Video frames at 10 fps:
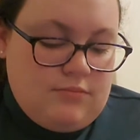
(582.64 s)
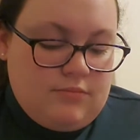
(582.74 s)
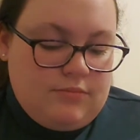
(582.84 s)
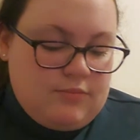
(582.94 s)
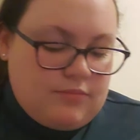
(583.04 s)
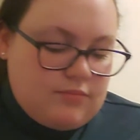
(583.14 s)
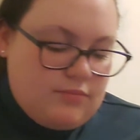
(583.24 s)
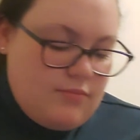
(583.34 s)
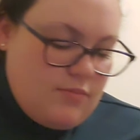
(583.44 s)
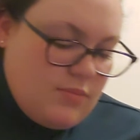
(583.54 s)

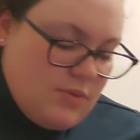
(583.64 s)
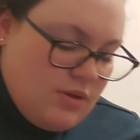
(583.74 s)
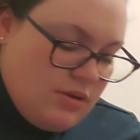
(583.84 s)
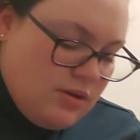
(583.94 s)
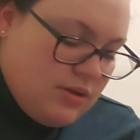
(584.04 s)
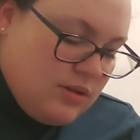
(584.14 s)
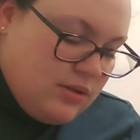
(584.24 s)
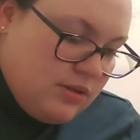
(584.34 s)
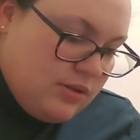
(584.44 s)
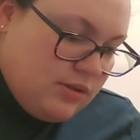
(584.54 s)

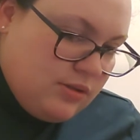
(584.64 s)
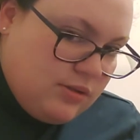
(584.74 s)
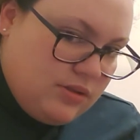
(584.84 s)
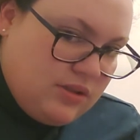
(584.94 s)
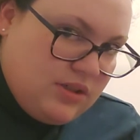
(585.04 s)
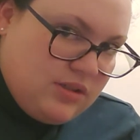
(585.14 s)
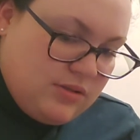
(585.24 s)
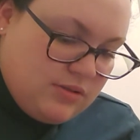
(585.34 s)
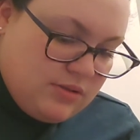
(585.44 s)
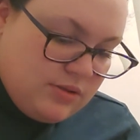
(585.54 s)
Nothing is said.